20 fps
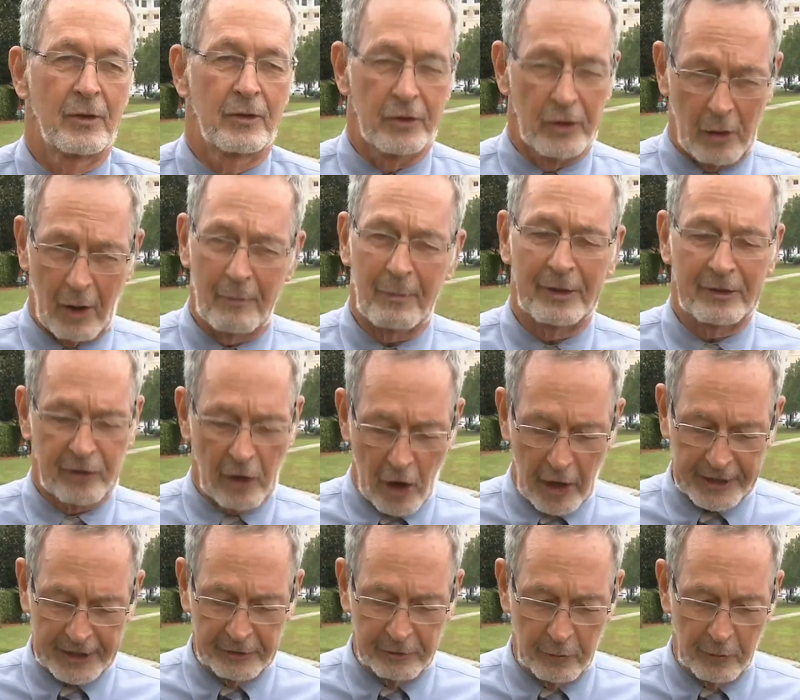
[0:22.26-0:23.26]
You know, I've been
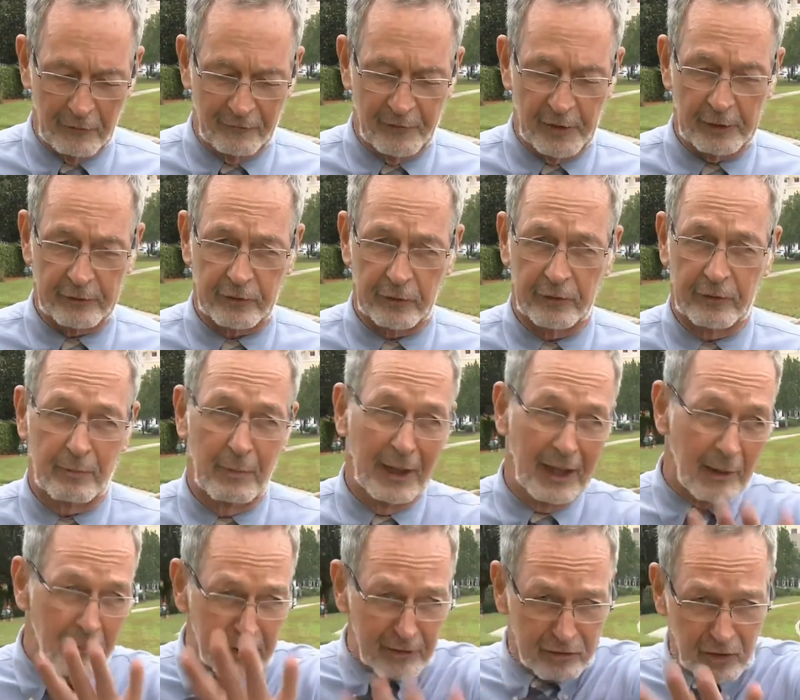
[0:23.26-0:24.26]
talking to officials, but
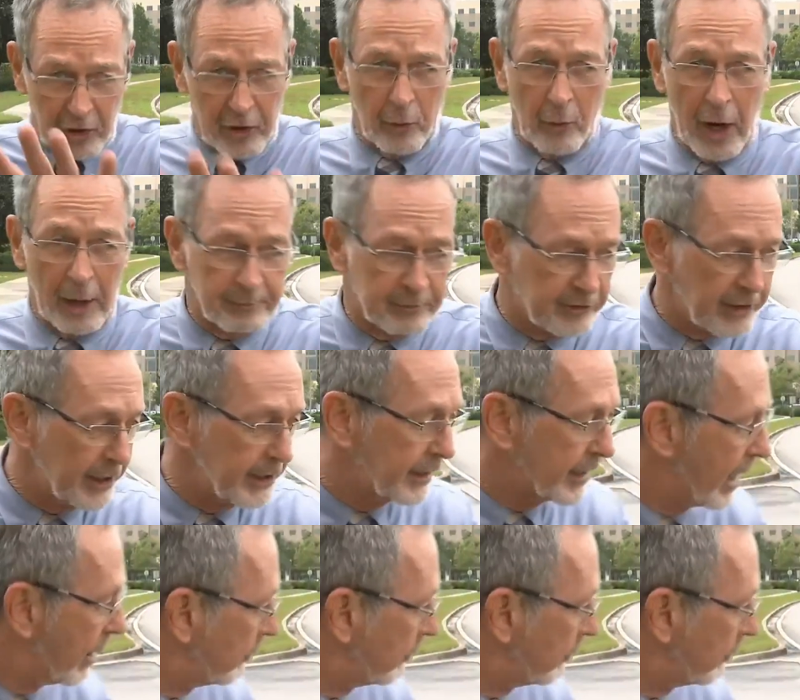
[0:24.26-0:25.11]
let me show you where I'm standing